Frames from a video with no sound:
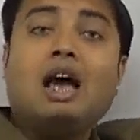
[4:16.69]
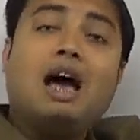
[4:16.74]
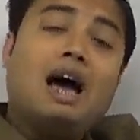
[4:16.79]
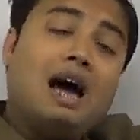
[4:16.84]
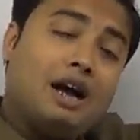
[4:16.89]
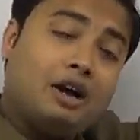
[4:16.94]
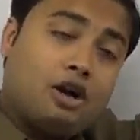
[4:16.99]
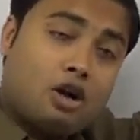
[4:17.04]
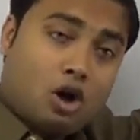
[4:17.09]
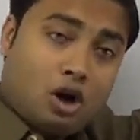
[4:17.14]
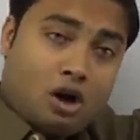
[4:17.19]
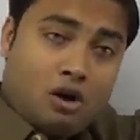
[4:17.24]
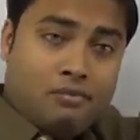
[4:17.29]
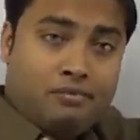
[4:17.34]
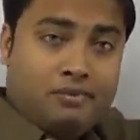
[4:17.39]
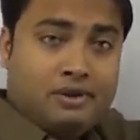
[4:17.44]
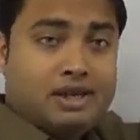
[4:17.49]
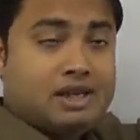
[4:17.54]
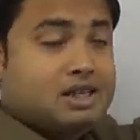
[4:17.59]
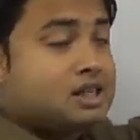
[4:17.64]
and
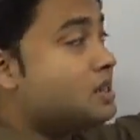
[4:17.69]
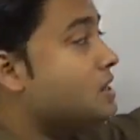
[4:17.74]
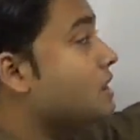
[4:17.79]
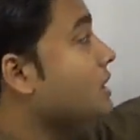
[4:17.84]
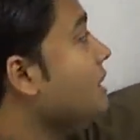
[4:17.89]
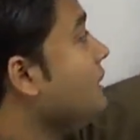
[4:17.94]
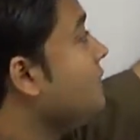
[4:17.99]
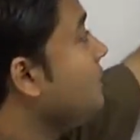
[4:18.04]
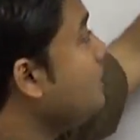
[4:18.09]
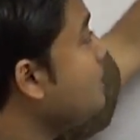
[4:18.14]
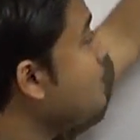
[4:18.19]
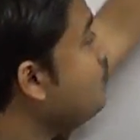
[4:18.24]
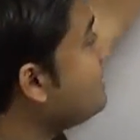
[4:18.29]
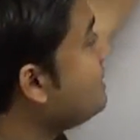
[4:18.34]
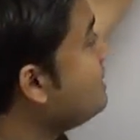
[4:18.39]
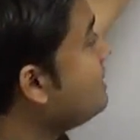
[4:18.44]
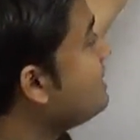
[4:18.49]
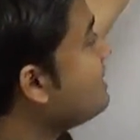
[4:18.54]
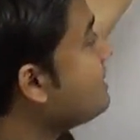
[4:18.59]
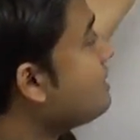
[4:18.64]
obviously this
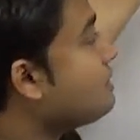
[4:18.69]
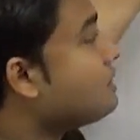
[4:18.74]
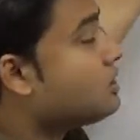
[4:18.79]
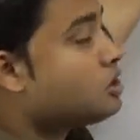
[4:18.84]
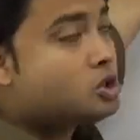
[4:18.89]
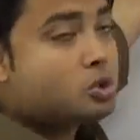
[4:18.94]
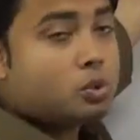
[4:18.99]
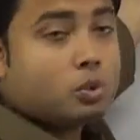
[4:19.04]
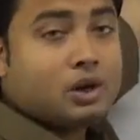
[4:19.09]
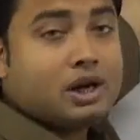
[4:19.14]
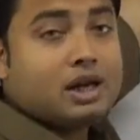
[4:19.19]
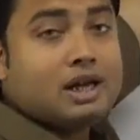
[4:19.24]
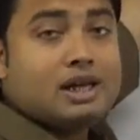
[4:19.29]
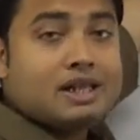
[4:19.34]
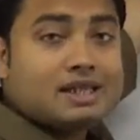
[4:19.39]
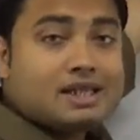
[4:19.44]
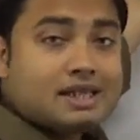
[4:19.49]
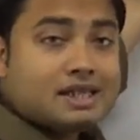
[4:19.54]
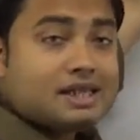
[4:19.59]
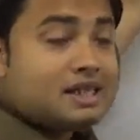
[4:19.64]
incident ray
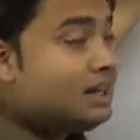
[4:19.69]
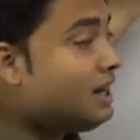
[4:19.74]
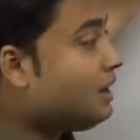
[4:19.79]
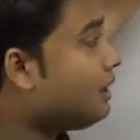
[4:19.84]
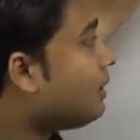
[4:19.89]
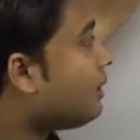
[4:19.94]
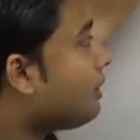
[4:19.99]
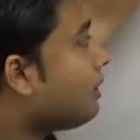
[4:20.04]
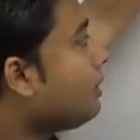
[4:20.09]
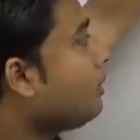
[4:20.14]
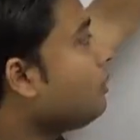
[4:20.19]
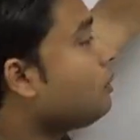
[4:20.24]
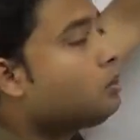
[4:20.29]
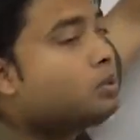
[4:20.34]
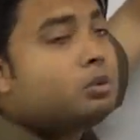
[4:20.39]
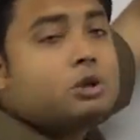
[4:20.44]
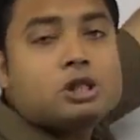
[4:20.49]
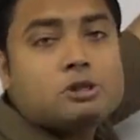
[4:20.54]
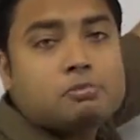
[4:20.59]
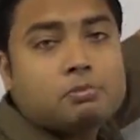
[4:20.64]
is nearer
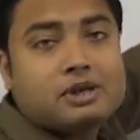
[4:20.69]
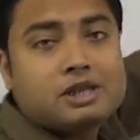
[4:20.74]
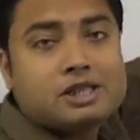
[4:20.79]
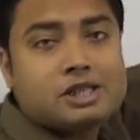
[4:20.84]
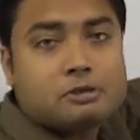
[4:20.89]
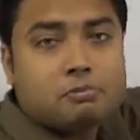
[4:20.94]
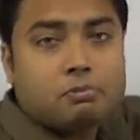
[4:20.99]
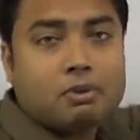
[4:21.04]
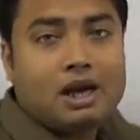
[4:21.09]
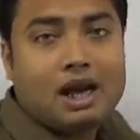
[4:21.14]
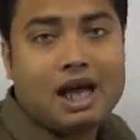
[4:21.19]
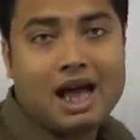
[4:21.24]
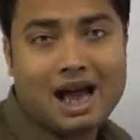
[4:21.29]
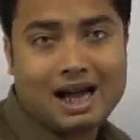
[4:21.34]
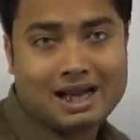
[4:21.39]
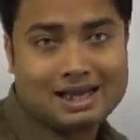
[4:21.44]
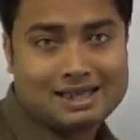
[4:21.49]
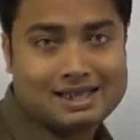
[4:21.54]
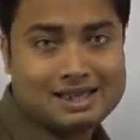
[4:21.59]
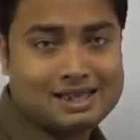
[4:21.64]
to this principal
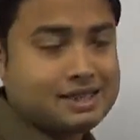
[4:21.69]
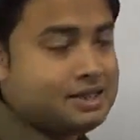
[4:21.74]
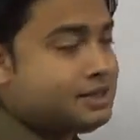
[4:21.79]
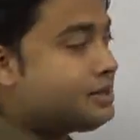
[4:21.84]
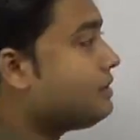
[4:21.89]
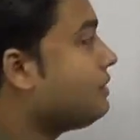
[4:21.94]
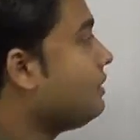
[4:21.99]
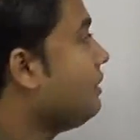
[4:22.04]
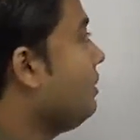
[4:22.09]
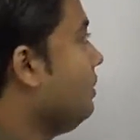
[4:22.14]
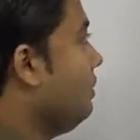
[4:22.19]
axis,